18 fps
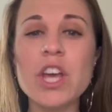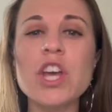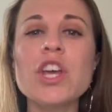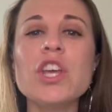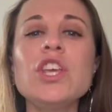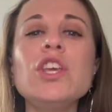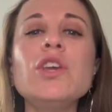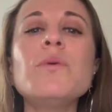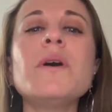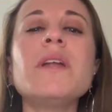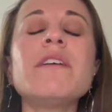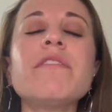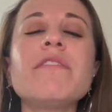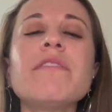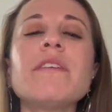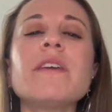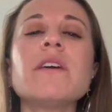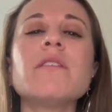you would
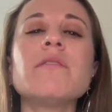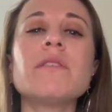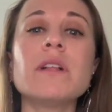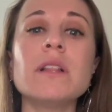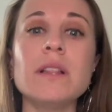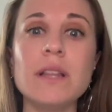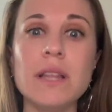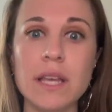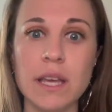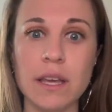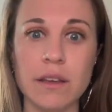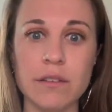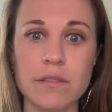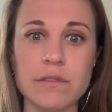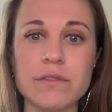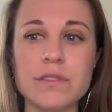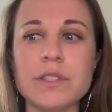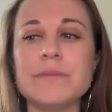feel
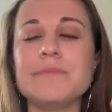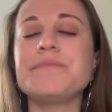relieved.